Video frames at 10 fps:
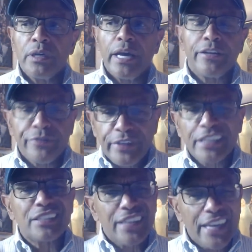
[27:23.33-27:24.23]
And if
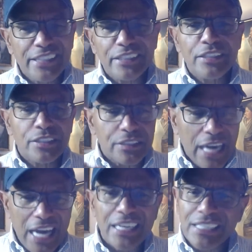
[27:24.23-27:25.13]
Knicks Nation is
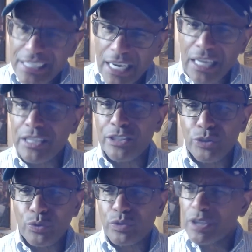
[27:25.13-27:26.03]
kind of telling
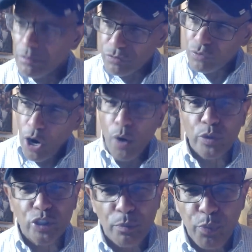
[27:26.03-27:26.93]
you something wrong
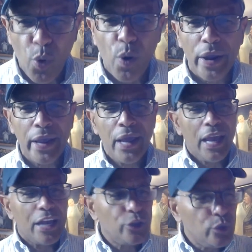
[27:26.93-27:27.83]
with your boy
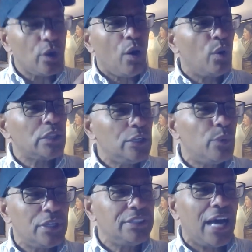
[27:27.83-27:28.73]
and you're the only
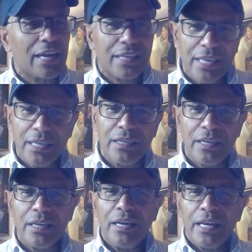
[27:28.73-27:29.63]
one not getting
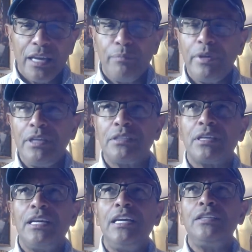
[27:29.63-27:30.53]
it, it means
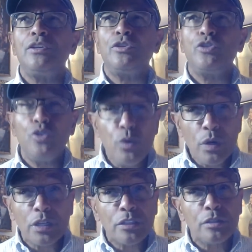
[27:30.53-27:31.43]
either you
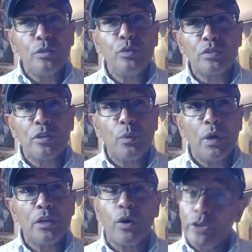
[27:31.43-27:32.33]
are the delusional
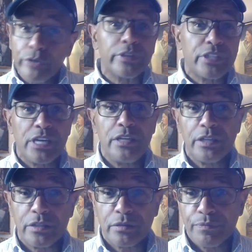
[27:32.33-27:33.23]
one or you're a
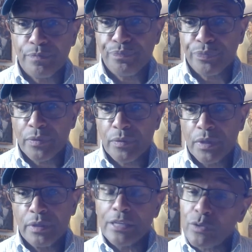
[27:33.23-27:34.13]
genius.
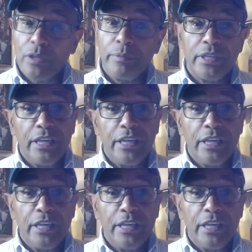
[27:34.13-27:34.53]
That's all it means.